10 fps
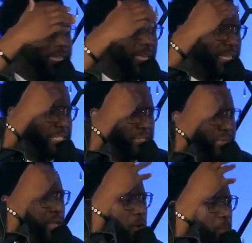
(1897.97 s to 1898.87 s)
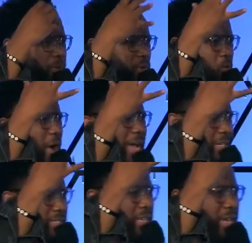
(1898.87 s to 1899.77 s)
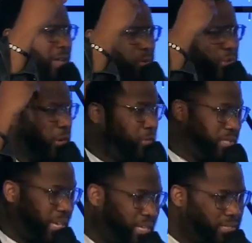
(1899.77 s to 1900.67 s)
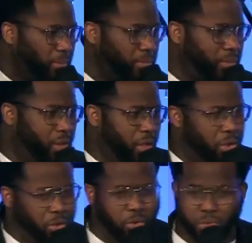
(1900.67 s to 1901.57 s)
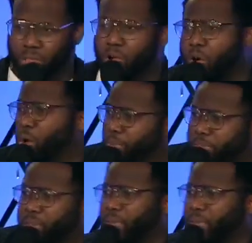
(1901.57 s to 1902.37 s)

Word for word: They can just be open and wide and say, God, are you saying something? Cool. And they'll go up to you